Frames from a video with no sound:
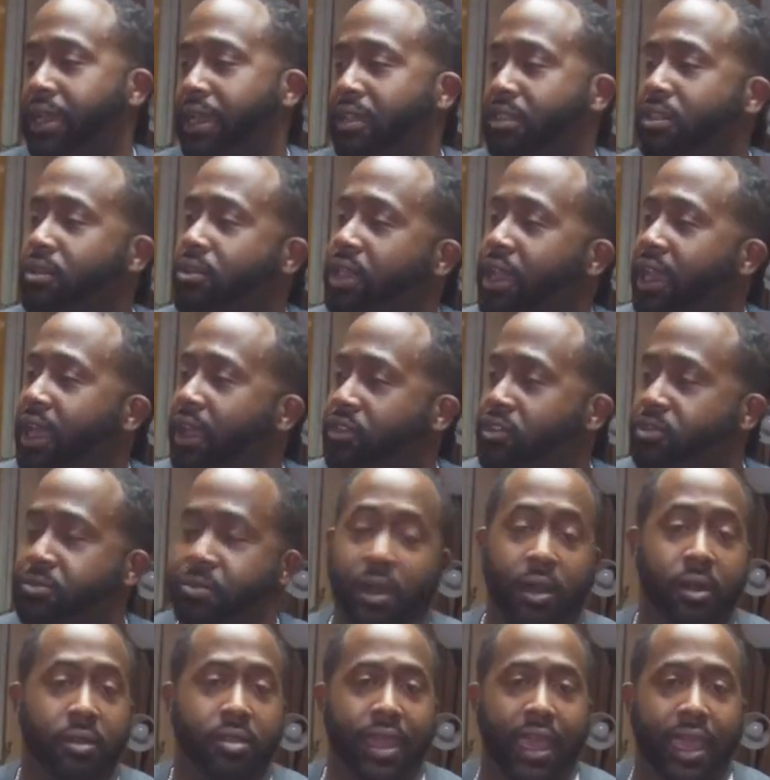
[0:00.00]
Now look at how
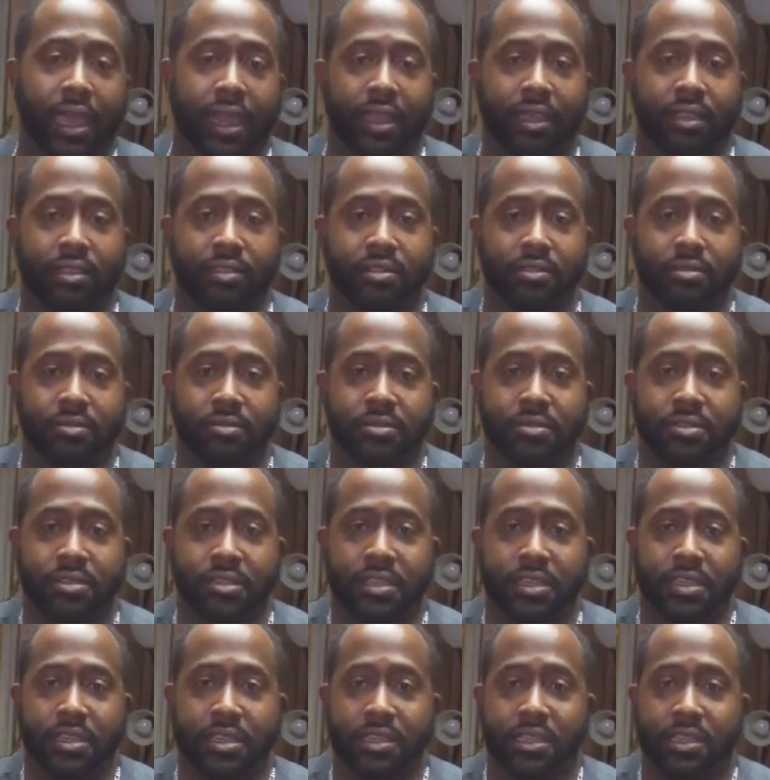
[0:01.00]
small that is.
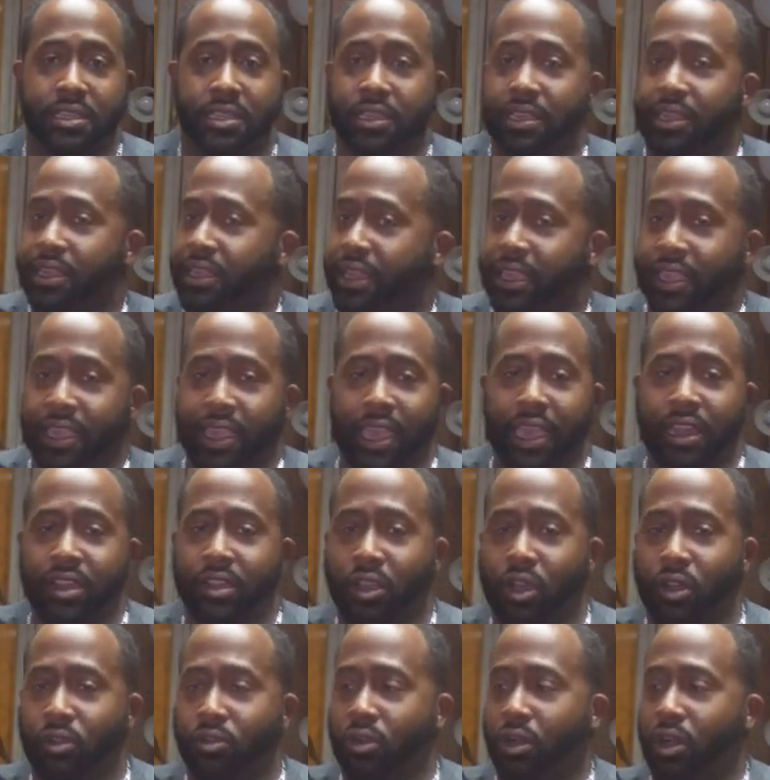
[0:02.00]

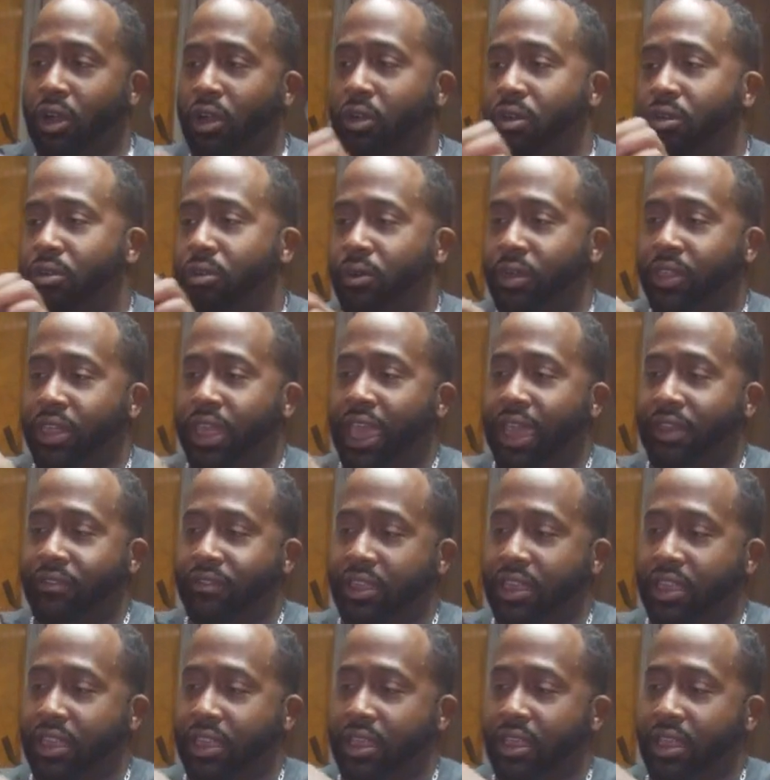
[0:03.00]
Can't go wrong with
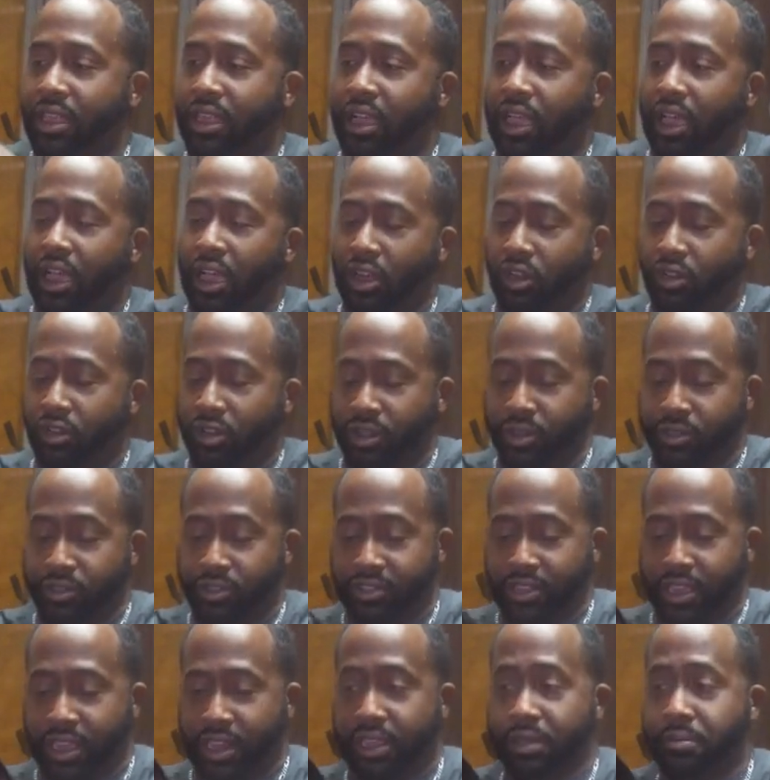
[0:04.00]
having a grill
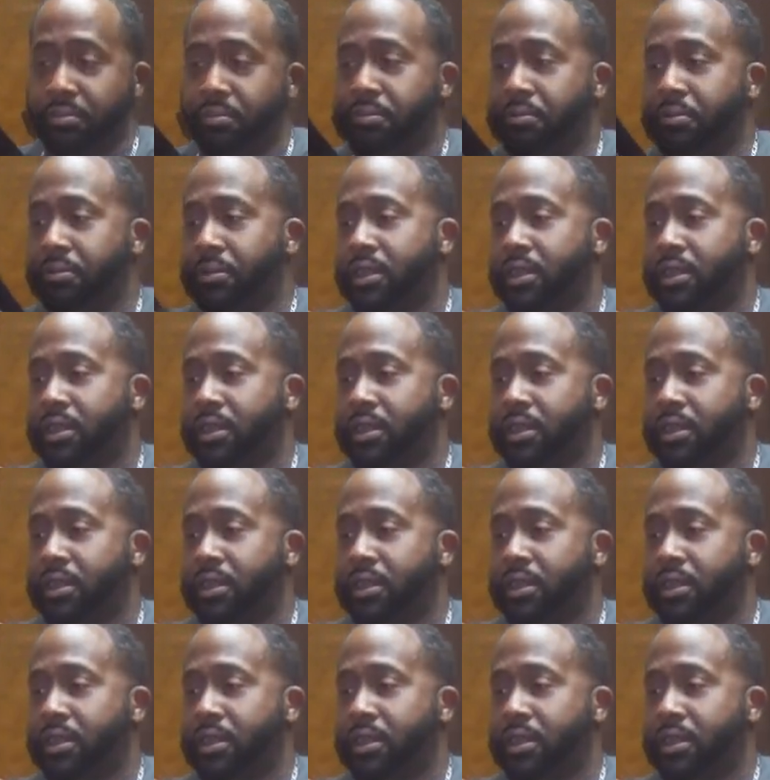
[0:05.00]
setup.